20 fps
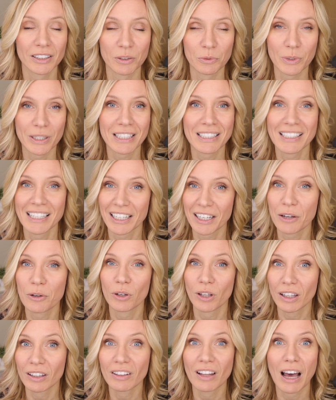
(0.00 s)
we can take out
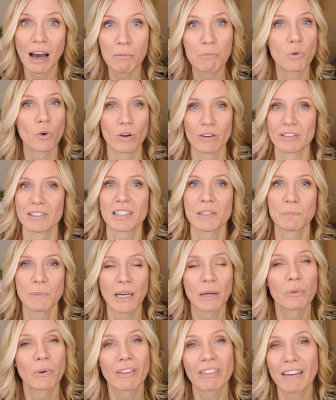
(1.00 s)
a lot more than
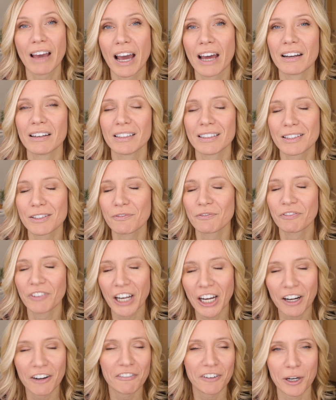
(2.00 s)
spit with that. It's
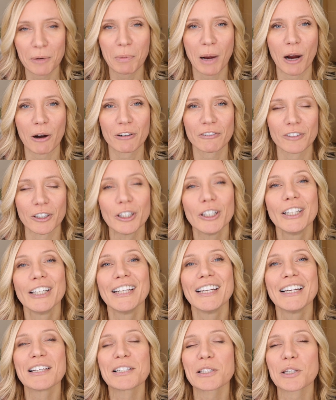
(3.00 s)
very, very powerful.
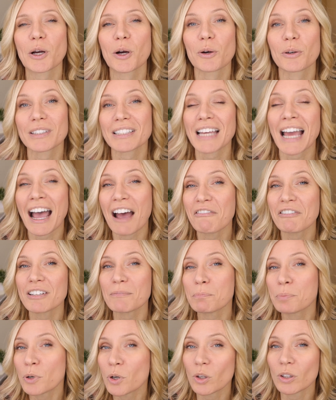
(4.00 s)
So to have it
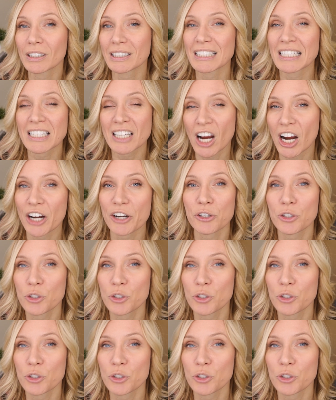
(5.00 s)
pull an entire